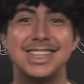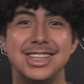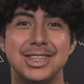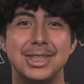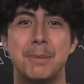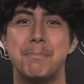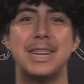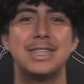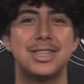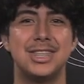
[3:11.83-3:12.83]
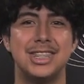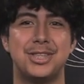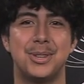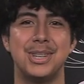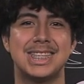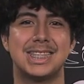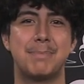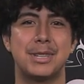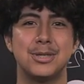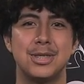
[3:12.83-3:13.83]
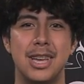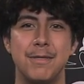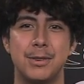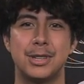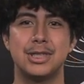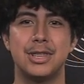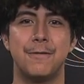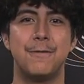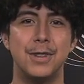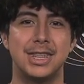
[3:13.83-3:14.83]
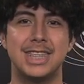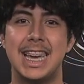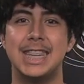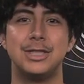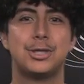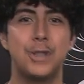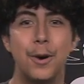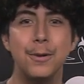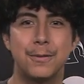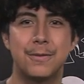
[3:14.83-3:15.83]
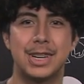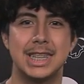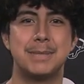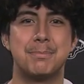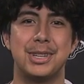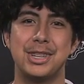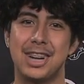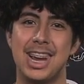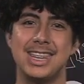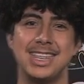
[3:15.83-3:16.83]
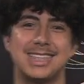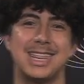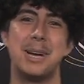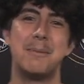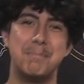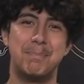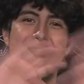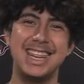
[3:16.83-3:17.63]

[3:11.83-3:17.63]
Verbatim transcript: seniors? Make sure to enjoy this special day of yours to the fullest and don't forget to bring your IDs. Bye,